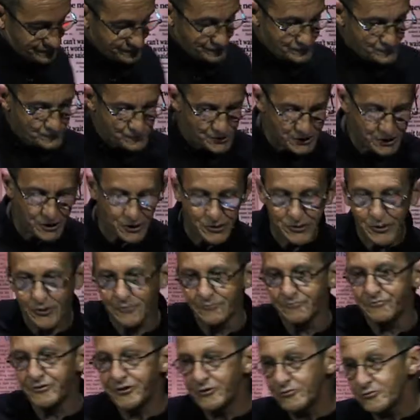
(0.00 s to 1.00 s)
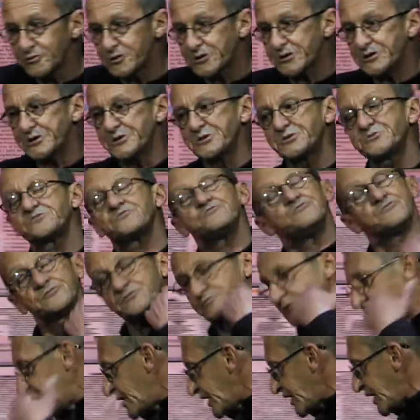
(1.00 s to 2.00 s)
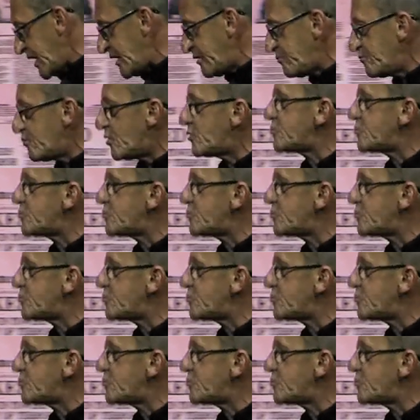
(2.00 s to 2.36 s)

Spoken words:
we got computers, again, more